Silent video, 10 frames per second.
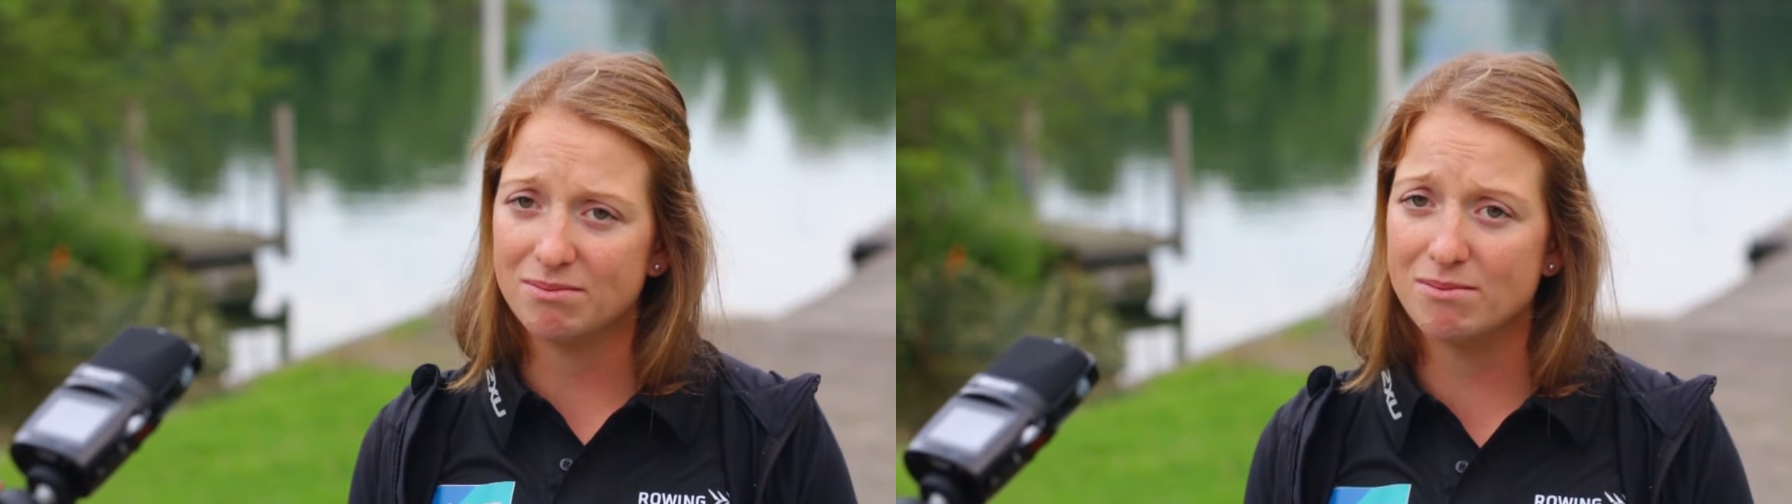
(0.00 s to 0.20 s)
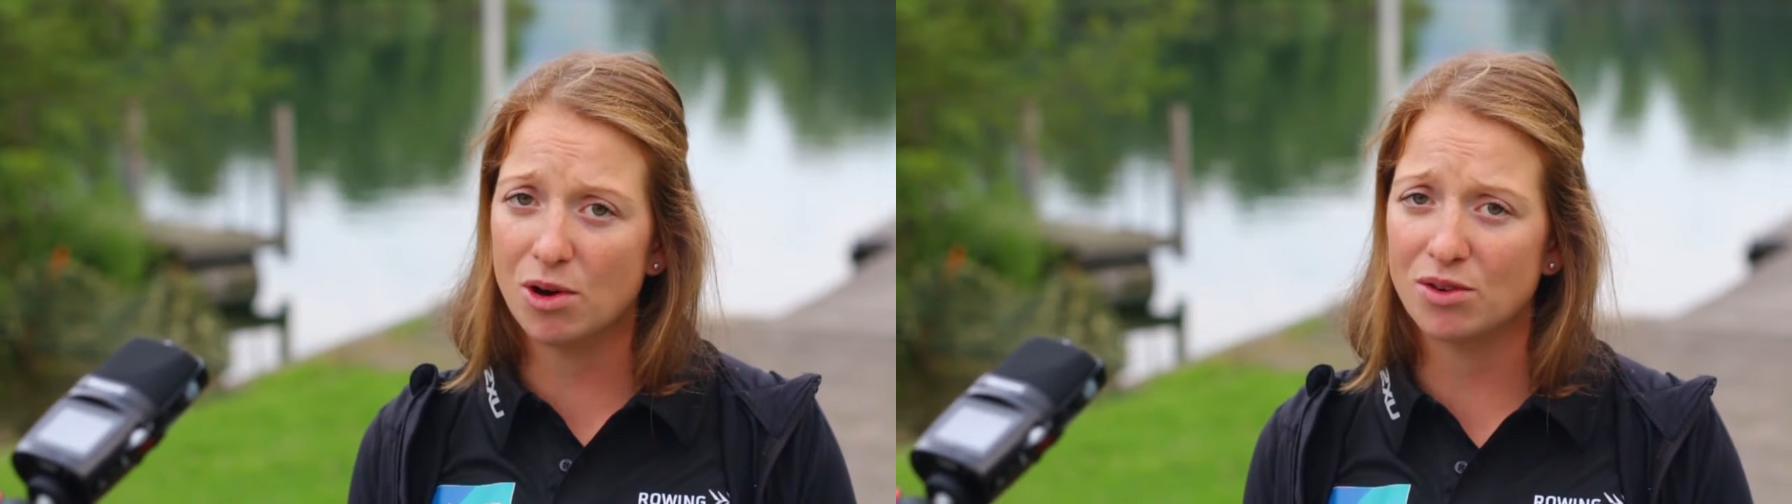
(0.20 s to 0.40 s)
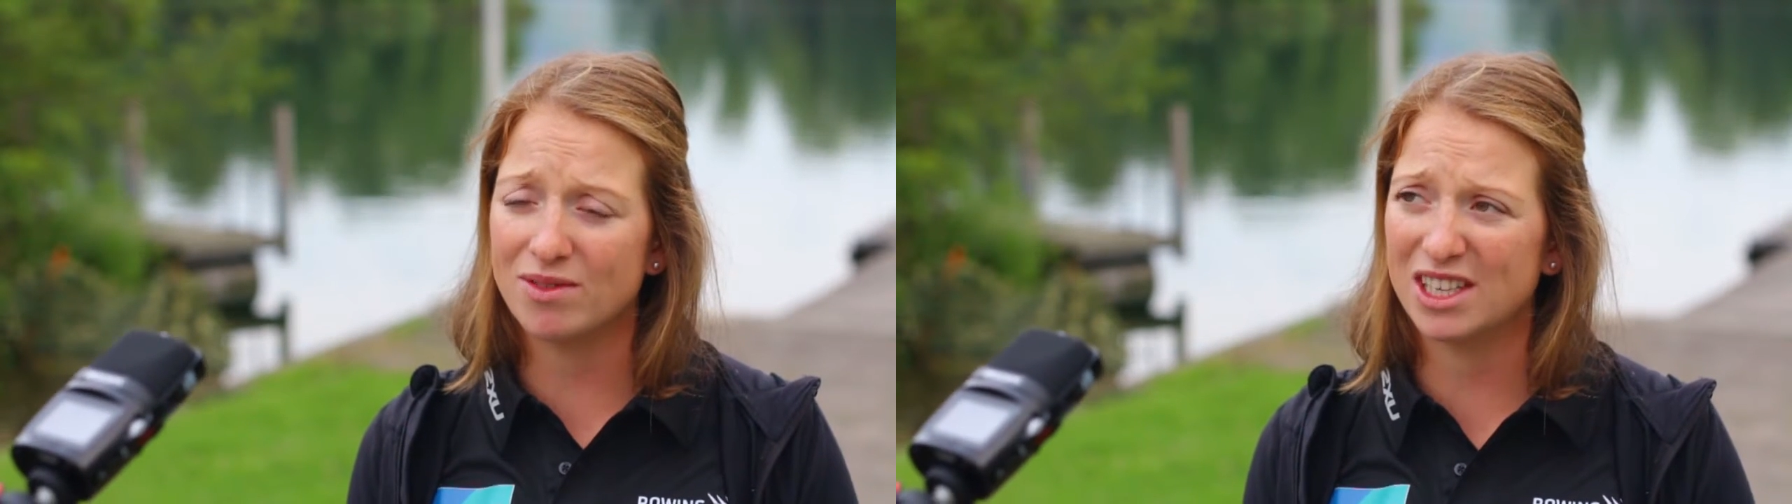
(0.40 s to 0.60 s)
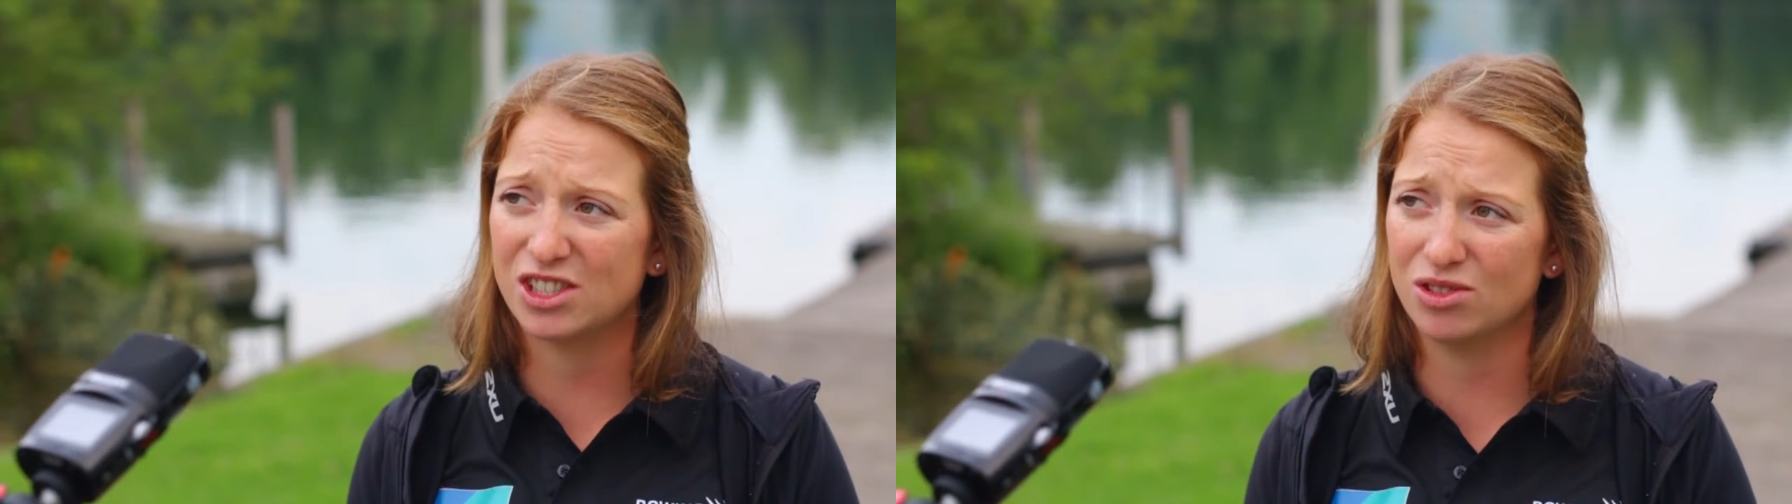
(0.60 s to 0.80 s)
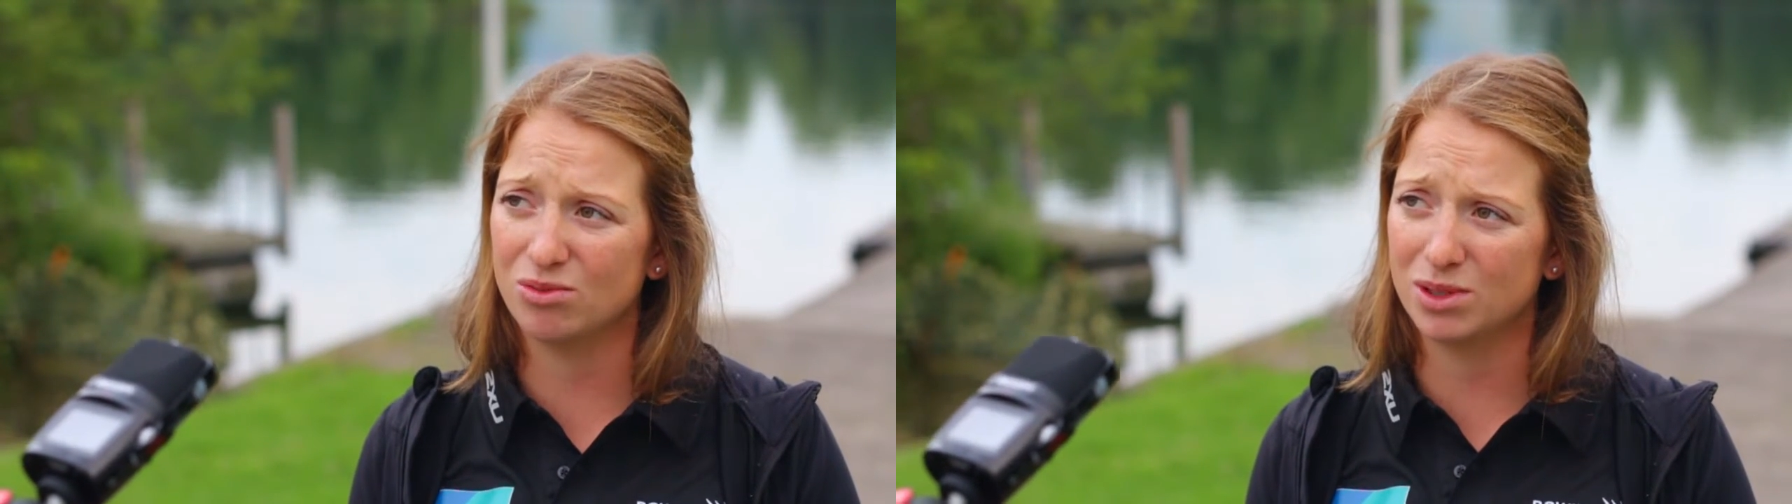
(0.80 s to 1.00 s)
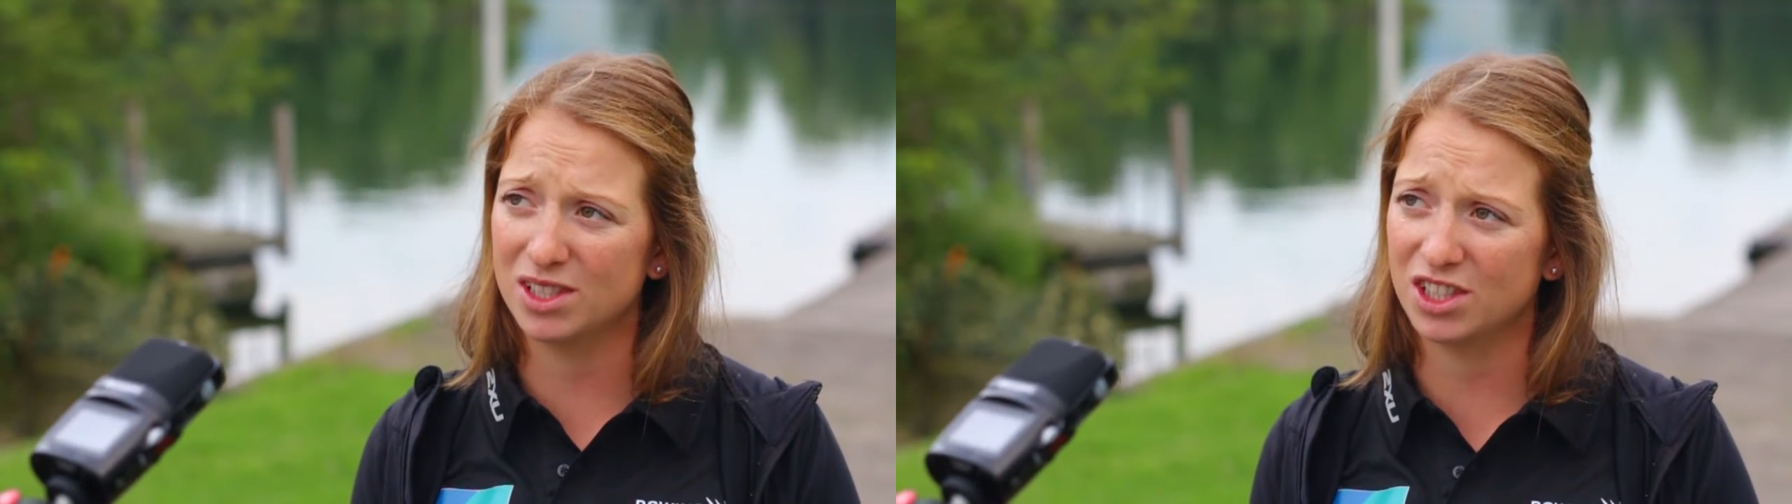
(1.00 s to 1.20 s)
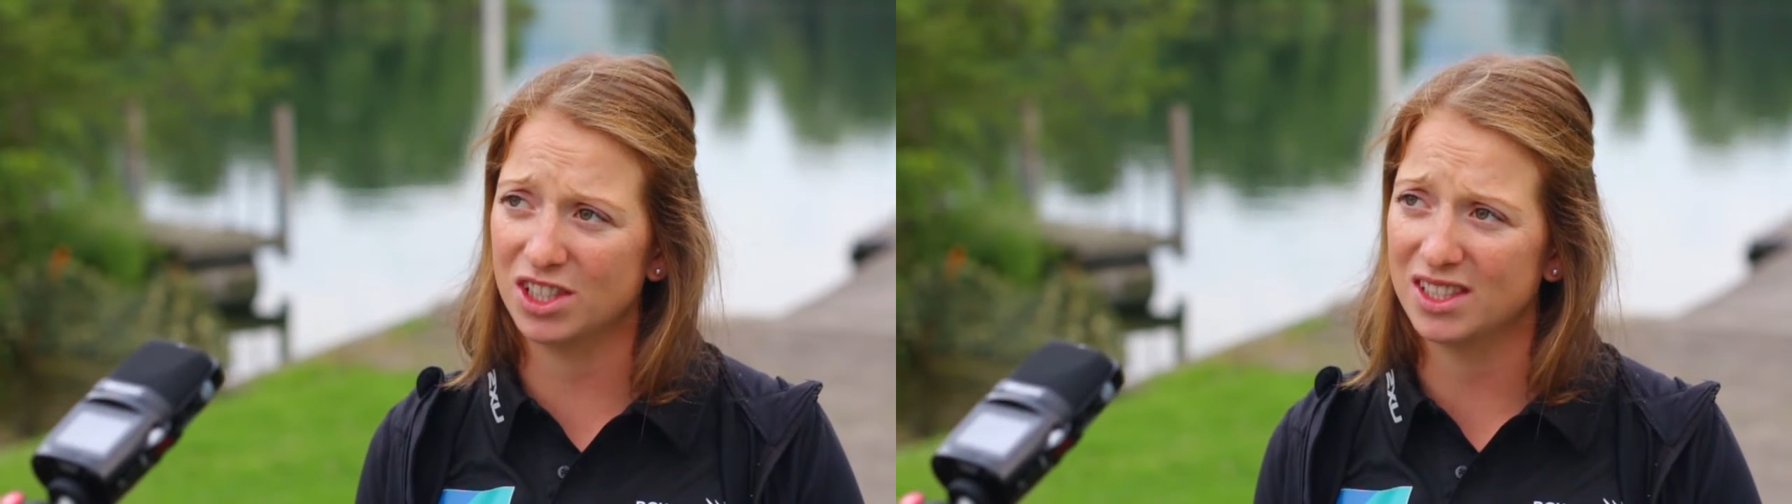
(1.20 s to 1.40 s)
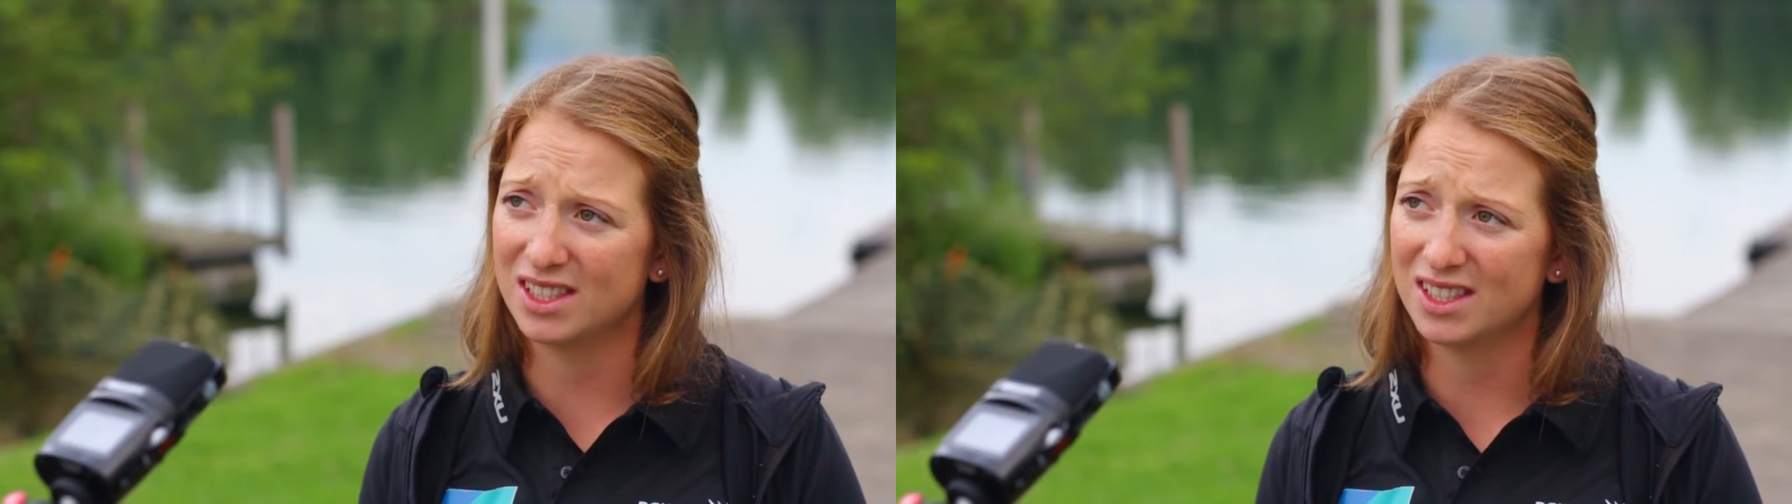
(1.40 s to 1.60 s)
motivational position.